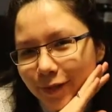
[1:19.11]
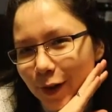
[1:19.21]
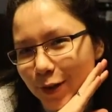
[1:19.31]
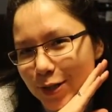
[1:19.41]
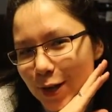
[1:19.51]

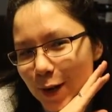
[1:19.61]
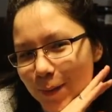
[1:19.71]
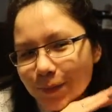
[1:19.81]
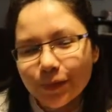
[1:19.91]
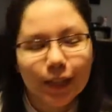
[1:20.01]
grocery haul.
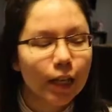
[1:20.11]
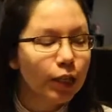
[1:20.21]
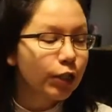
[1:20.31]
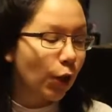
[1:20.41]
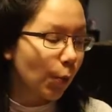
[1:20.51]

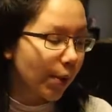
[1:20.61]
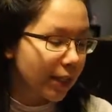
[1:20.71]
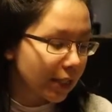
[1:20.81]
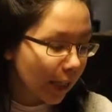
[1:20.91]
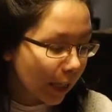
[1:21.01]
So
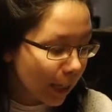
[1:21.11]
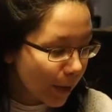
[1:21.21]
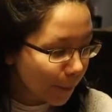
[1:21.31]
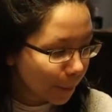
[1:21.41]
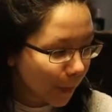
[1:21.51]

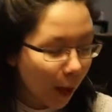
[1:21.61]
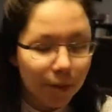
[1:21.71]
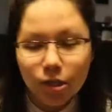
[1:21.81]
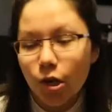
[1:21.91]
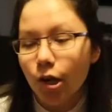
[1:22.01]
basically, I'm
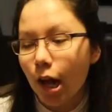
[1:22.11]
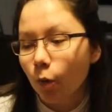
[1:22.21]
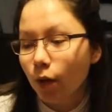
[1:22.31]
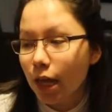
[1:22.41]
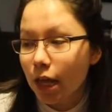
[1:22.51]
gonna start
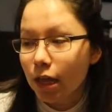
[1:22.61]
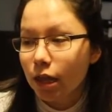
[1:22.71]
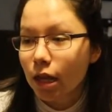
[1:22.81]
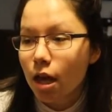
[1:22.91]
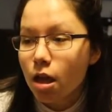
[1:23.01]
out with
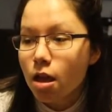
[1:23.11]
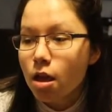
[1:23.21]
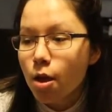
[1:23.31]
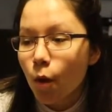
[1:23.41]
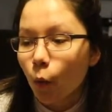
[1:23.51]

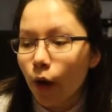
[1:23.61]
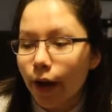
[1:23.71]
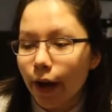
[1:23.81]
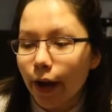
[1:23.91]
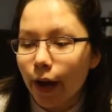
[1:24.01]

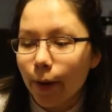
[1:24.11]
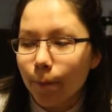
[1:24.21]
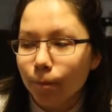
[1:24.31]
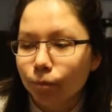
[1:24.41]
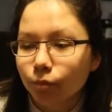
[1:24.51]
what I
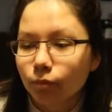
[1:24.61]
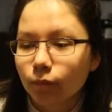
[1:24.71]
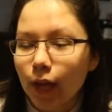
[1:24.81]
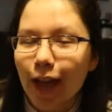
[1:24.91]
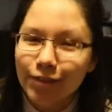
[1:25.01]

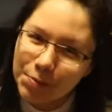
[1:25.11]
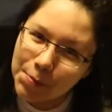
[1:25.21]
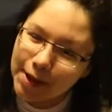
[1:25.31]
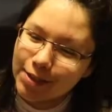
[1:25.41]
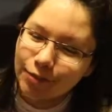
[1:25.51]
have to
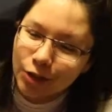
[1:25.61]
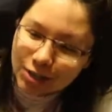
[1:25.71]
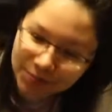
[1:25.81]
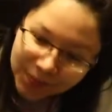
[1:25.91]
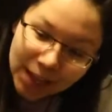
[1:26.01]
put back in the fridge.